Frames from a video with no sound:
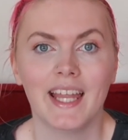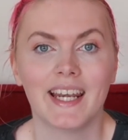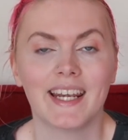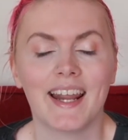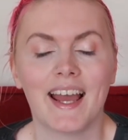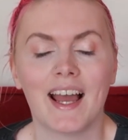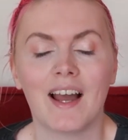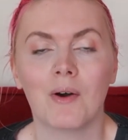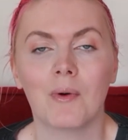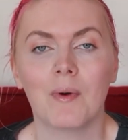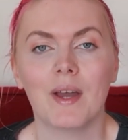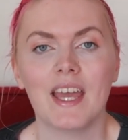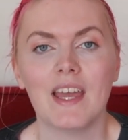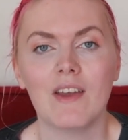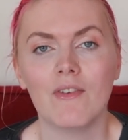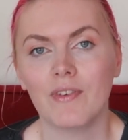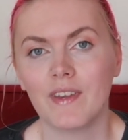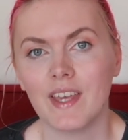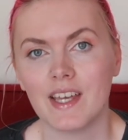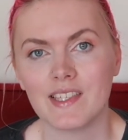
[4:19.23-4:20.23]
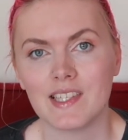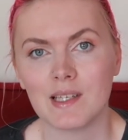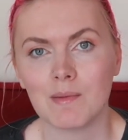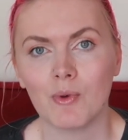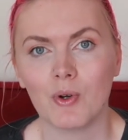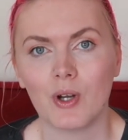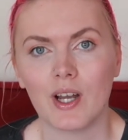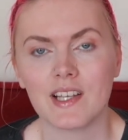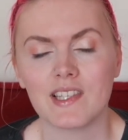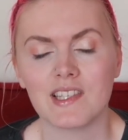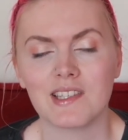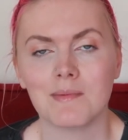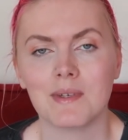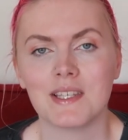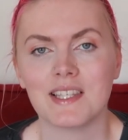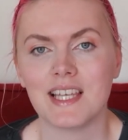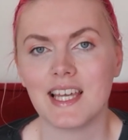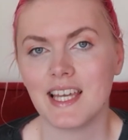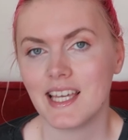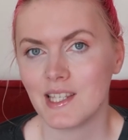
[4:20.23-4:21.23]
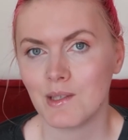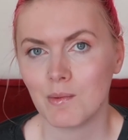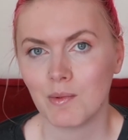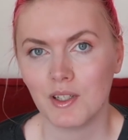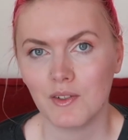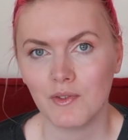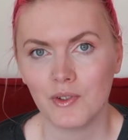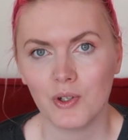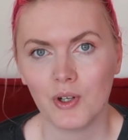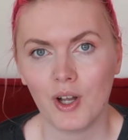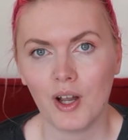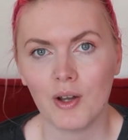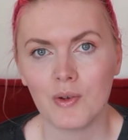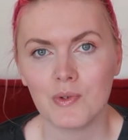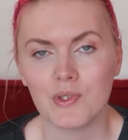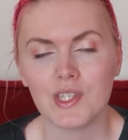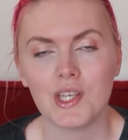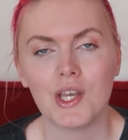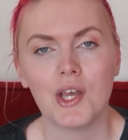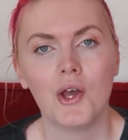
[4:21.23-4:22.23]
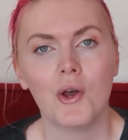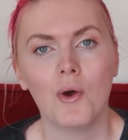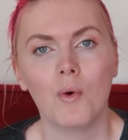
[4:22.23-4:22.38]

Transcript: Now, if getting more customers is one of your goals,